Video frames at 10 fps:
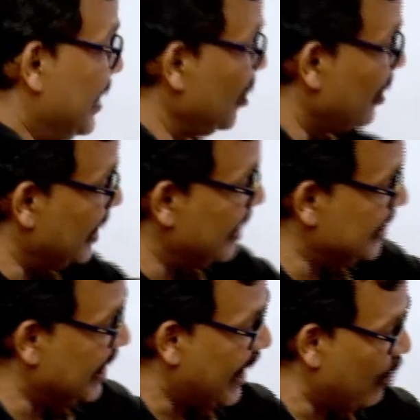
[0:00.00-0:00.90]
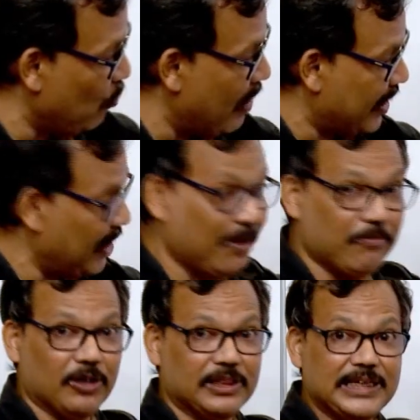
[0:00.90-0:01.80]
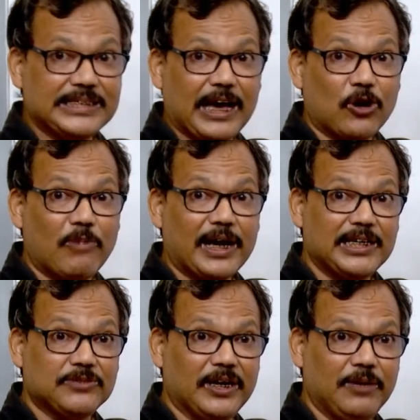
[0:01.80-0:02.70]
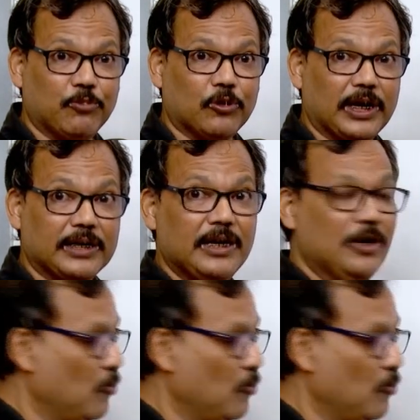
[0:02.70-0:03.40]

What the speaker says: here there is an arrow mark. Remember, this arrow mark is very important.